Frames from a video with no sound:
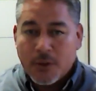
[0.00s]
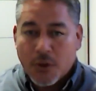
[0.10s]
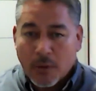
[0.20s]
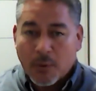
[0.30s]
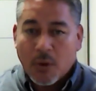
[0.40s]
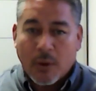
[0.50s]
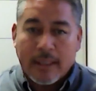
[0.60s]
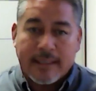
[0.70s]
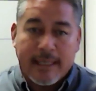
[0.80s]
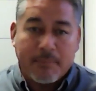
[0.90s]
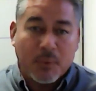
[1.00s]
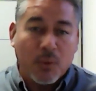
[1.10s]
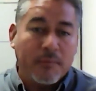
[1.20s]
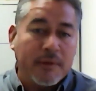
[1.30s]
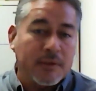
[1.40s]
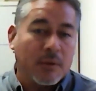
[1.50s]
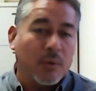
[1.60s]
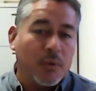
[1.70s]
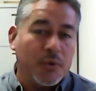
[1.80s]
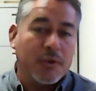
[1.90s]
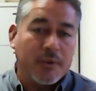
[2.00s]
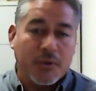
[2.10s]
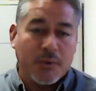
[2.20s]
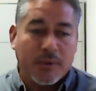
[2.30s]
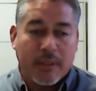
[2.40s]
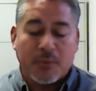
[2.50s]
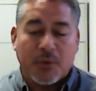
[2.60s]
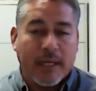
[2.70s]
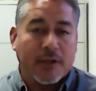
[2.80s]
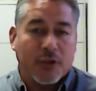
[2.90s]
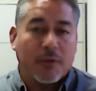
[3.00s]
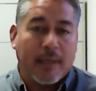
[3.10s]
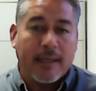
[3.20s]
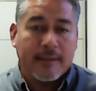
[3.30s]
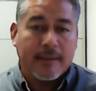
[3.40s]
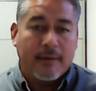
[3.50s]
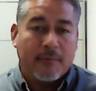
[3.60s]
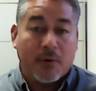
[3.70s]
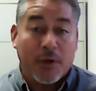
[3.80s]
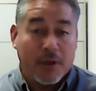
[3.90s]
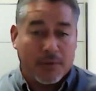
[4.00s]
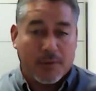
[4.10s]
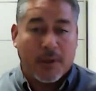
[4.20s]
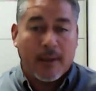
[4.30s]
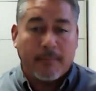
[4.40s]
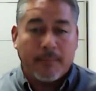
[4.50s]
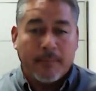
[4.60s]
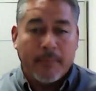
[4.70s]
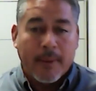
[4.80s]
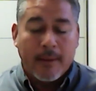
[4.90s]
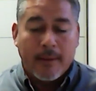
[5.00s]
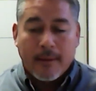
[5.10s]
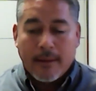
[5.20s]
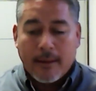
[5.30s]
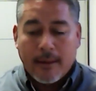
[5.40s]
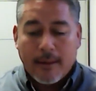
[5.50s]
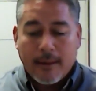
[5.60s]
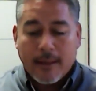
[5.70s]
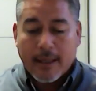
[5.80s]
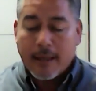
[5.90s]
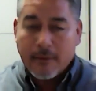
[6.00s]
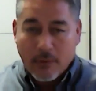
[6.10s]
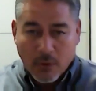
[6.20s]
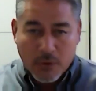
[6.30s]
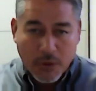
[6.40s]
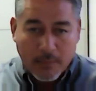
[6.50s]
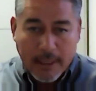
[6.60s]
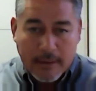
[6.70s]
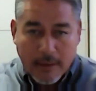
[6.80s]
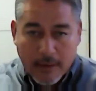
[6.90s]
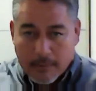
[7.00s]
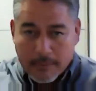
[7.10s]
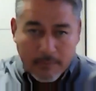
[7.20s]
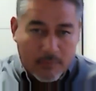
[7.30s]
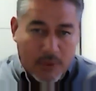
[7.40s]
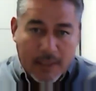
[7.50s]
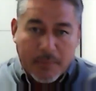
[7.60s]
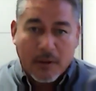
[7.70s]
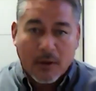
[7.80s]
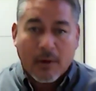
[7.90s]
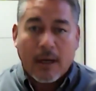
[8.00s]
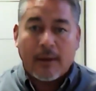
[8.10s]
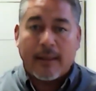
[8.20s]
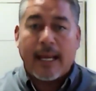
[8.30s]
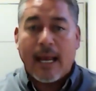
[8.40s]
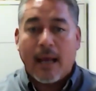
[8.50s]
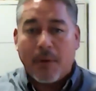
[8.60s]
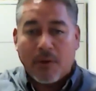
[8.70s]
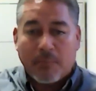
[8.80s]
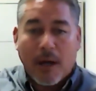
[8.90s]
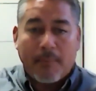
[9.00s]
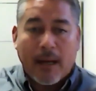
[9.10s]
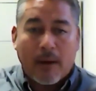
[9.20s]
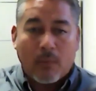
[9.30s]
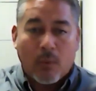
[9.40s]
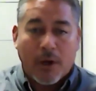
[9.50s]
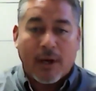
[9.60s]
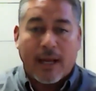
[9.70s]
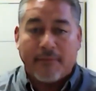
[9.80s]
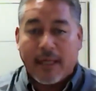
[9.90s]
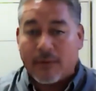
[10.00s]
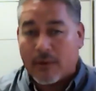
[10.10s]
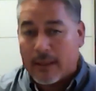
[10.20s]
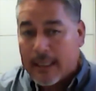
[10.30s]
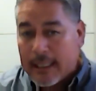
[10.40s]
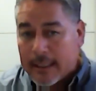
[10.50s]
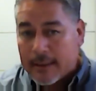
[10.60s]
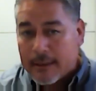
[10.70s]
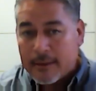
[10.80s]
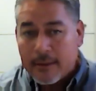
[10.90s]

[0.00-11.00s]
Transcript: Termidor is the proven solution to subterranean termites for years to come. Again, those termites are deep underground and they happen to pop out where you have either a leak